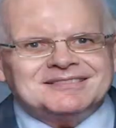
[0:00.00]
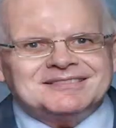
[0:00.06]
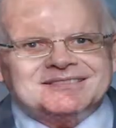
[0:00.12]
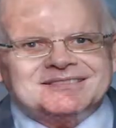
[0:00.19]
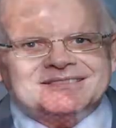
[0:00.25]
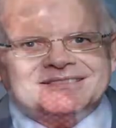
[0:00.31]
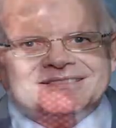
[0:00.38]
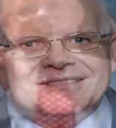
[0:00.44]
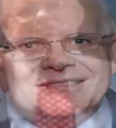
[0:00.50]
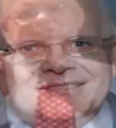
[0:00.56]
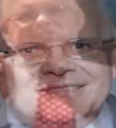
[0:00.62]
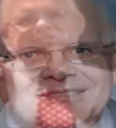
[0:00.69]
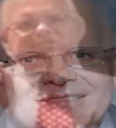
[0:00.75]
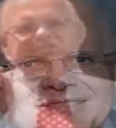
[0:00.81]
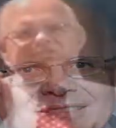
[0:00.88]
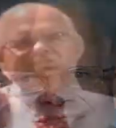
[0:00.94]
Well, there you
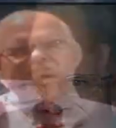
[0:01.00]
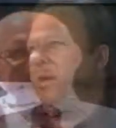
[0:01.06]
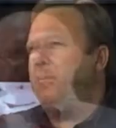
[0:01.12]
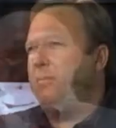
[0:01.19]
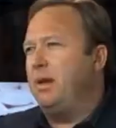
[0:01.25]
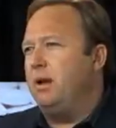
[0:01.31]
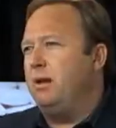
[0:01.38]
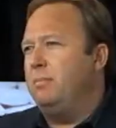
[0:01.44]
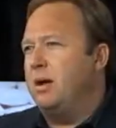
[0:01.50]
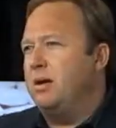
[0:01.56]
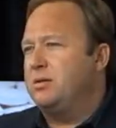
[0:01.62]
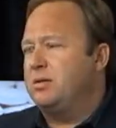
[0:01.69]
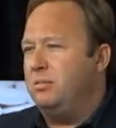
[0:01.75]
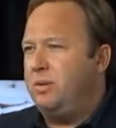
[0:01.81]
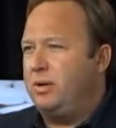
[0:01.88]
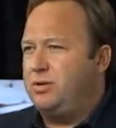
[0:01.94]
go again, being a
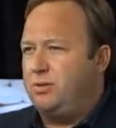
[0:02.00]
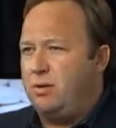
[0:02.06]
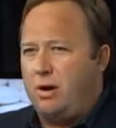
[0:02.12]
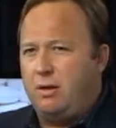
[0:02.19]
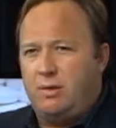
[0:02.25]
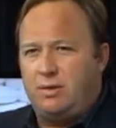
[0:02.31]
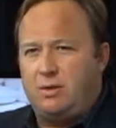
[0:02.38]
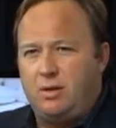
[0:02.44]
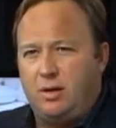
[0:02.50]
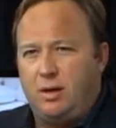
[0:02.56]
Muslim extremist.